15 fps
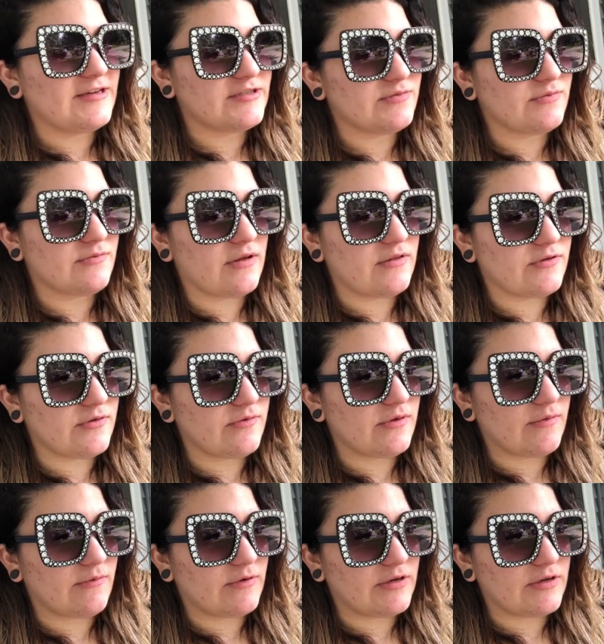I just would rather do what
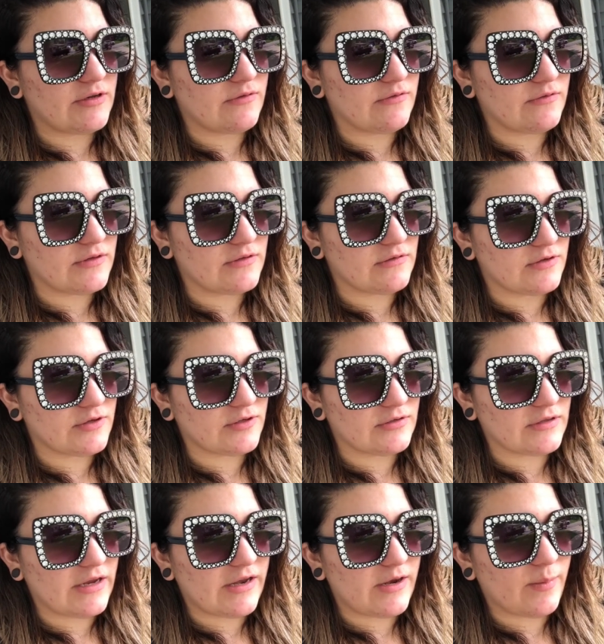I want to do and then learn
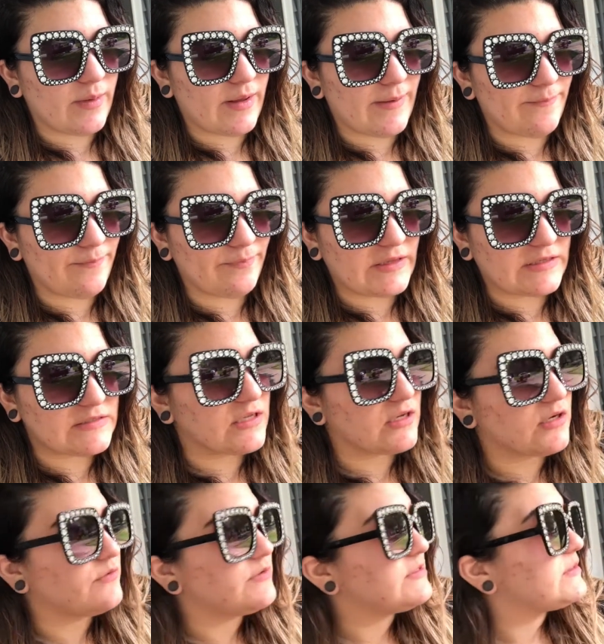later, but that's not
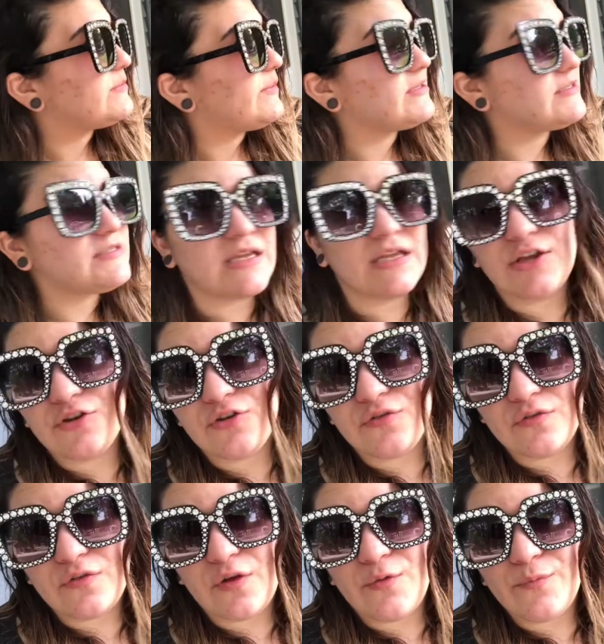always the best thing to do.
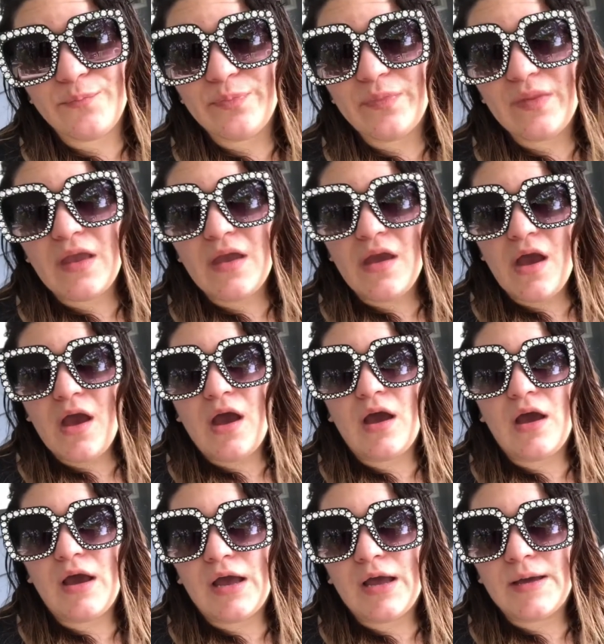So,
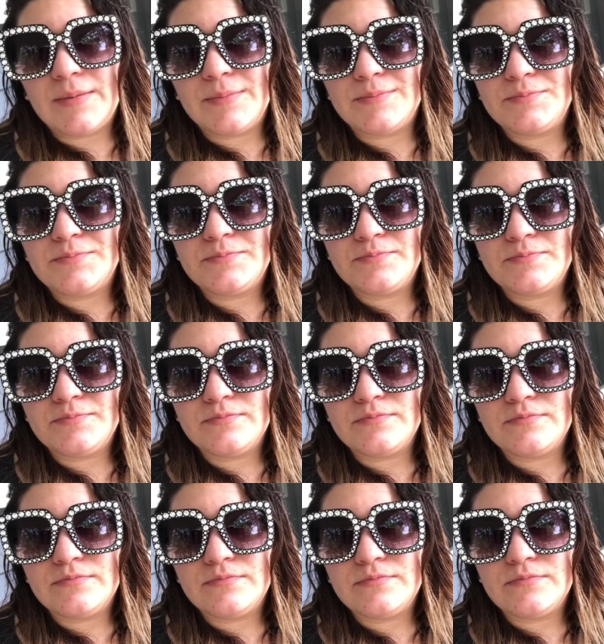um,
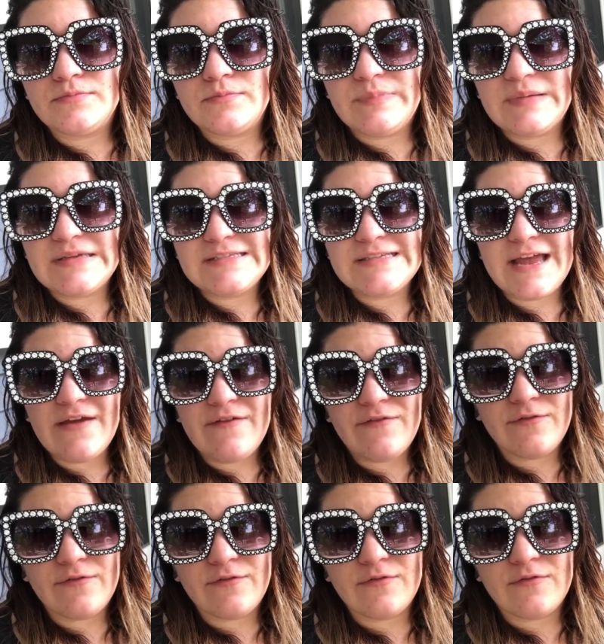be
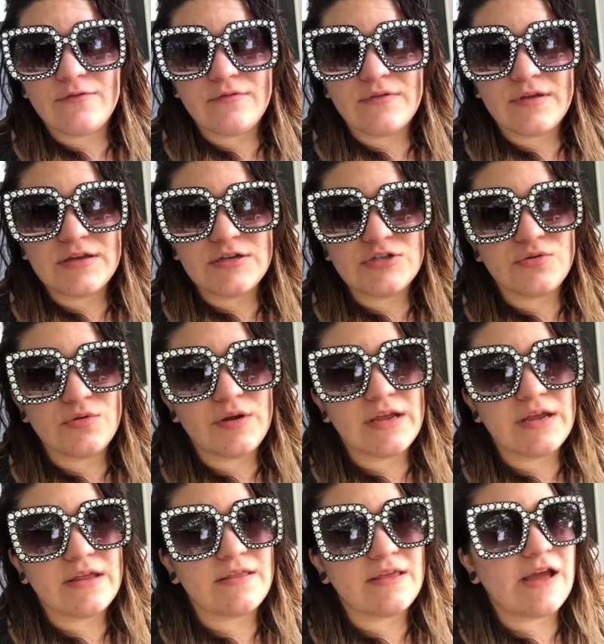safe.
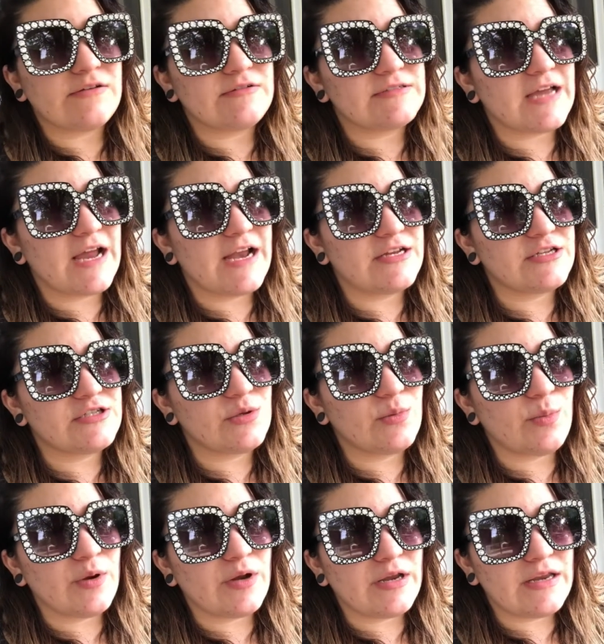Enjoy the outside. It's so
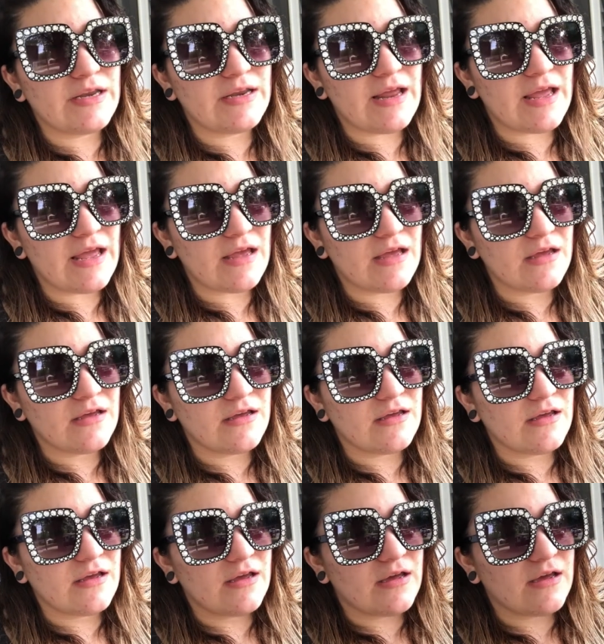pretty today.
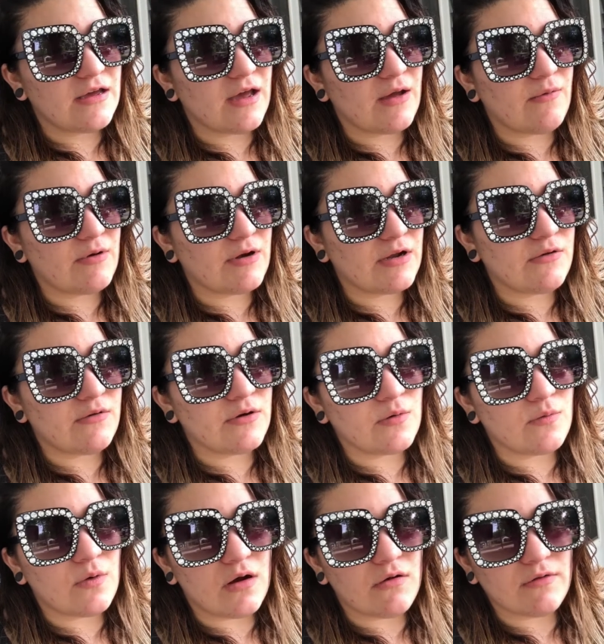I want to go on a
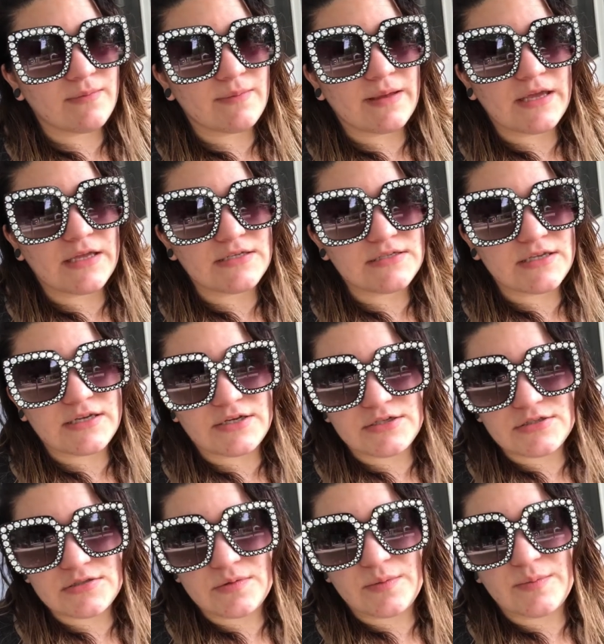walk with my kids later,
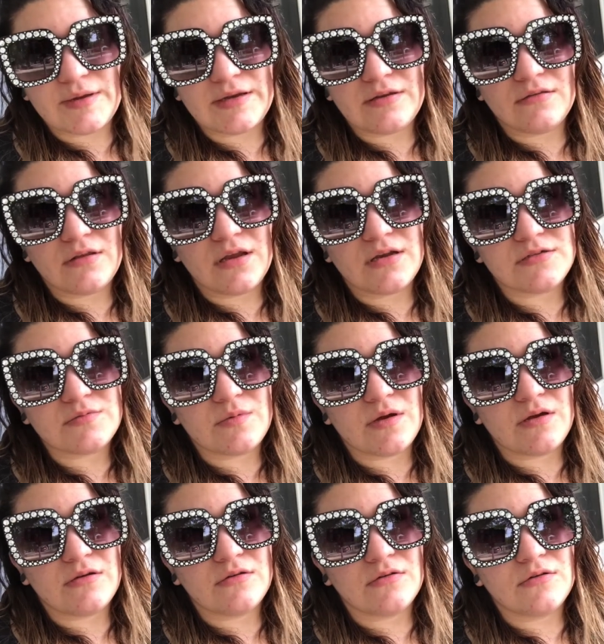so we might do that as
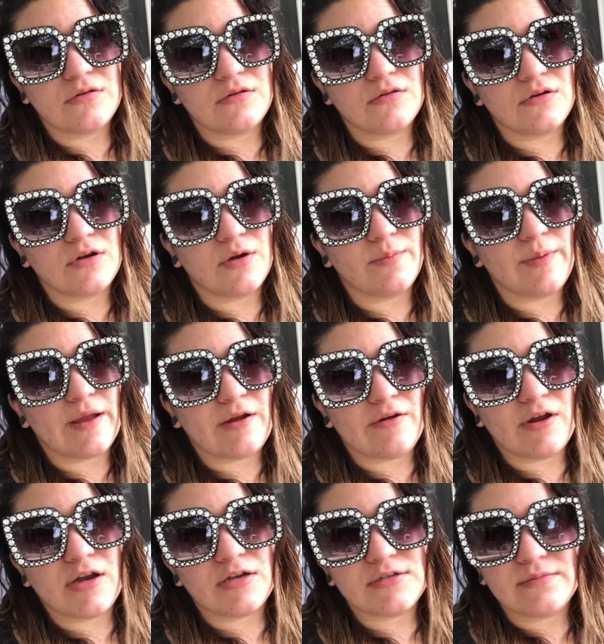well. Or a bike
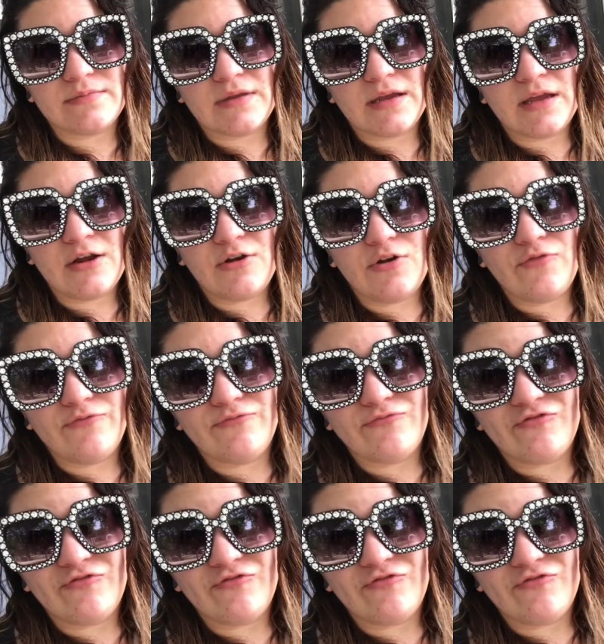ride or something. I don't know.